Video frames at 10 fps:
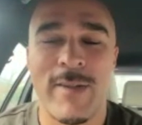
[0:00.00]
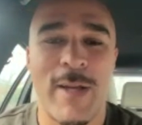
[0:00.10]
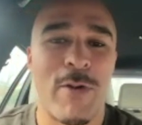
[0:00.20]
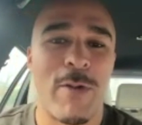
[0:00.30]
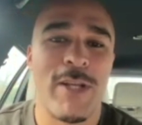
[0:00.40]

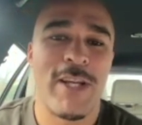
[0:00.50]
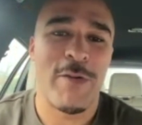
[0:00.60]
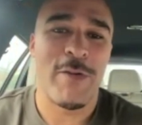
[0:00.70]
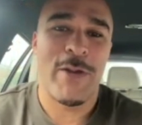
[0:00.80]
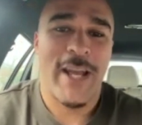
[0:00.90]
That probably
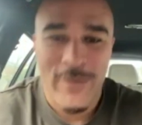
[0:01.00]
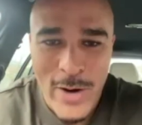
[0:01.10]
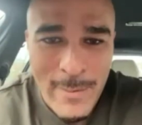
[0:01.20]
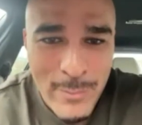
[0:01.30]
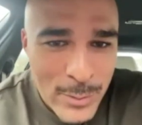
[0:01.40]
got bad
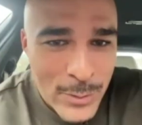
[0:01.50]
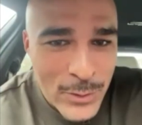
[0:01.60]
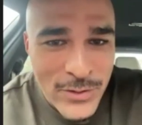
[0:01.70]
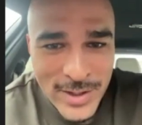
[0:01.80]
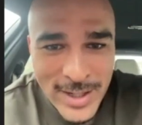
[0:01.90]
rap.
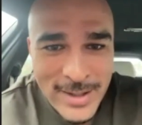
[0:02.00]
But yeah,